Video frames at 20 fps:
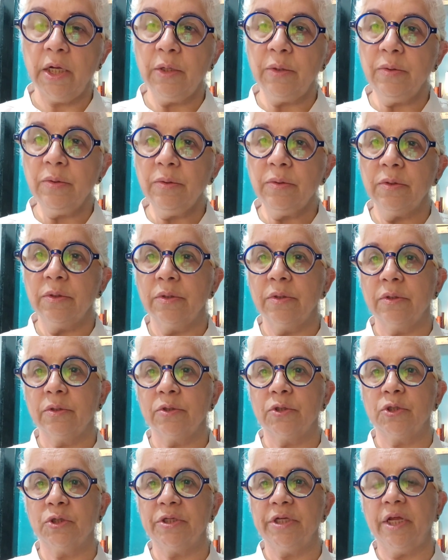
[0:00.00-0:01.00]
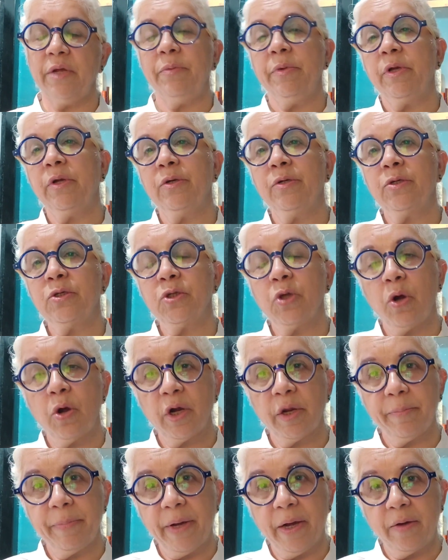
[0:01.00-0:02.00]
Hello, today we are going
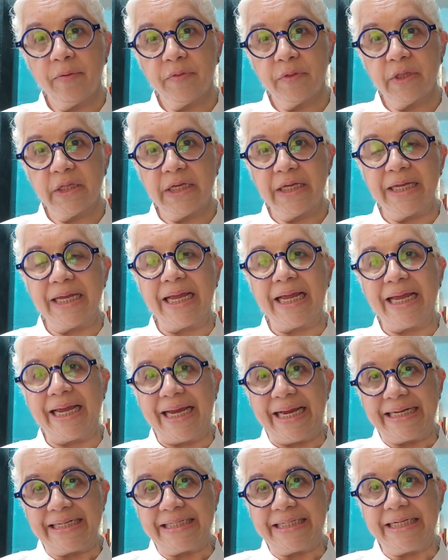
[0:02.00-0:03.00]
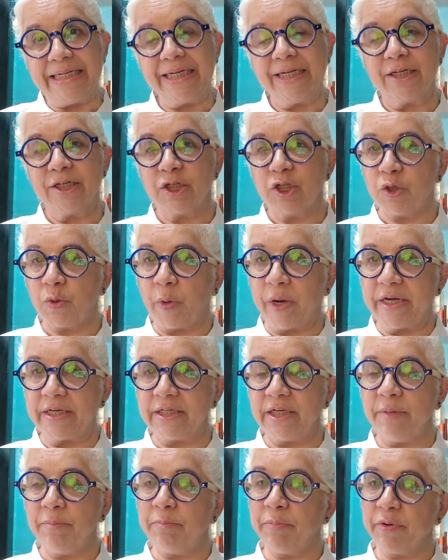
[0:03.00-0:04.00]
to talk about the
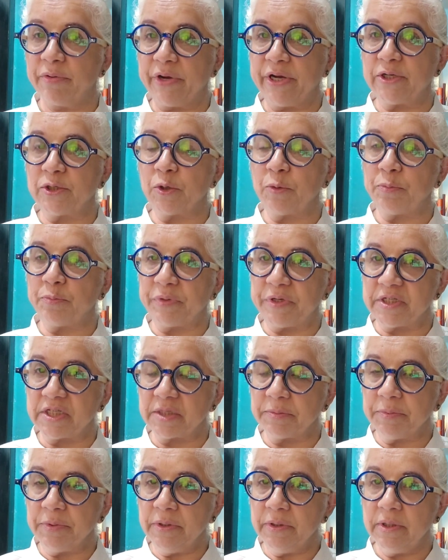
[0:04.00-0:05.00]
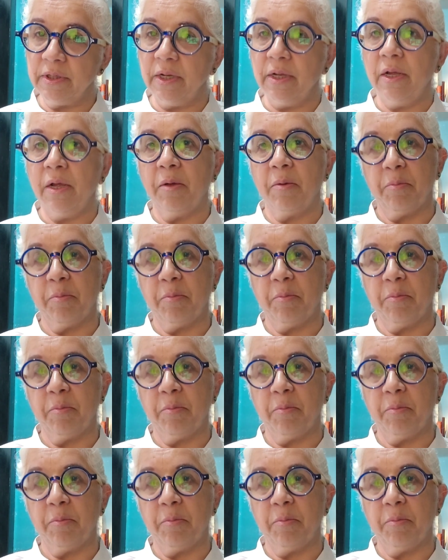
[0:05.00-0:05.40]
80-20 Pareto principle